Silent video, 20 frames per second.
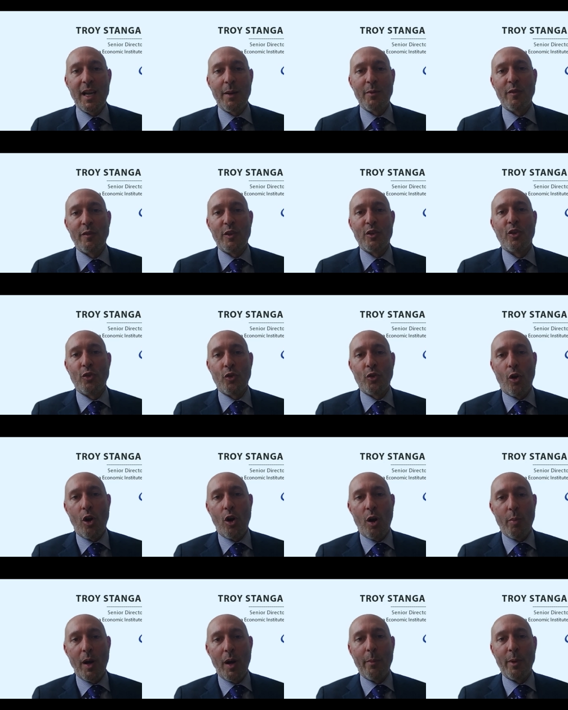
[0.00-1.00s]
types of issues are
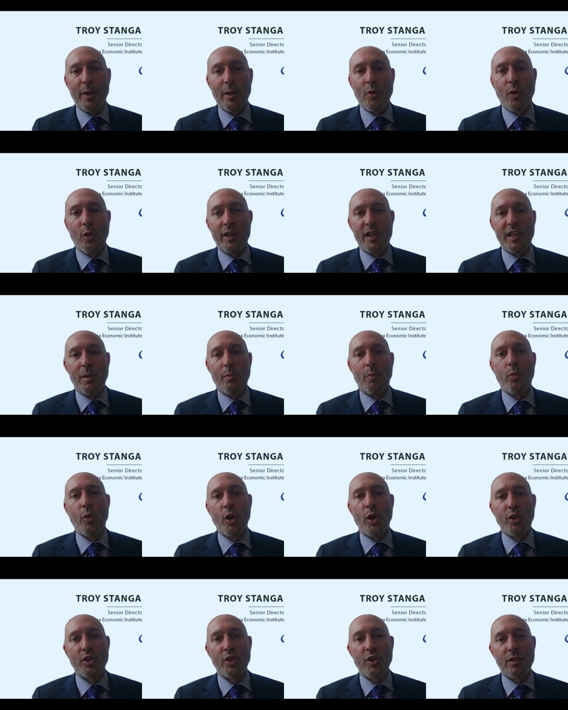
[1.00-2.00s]
all probably going to get
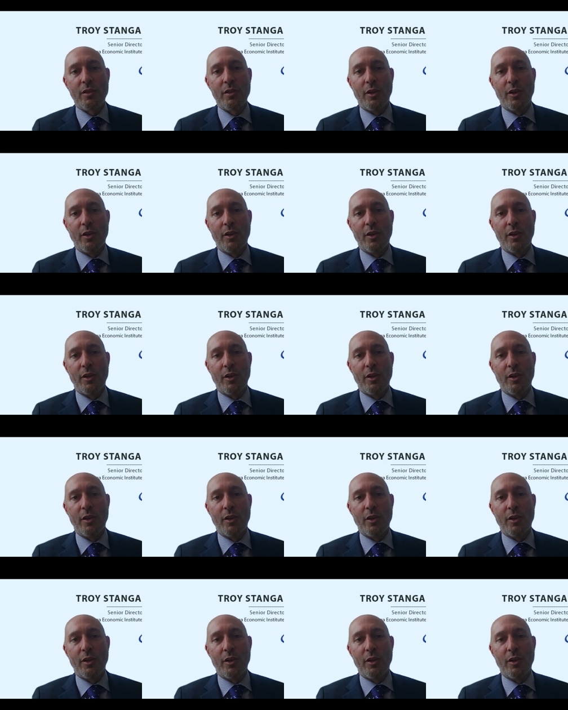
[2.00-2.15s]
pushed,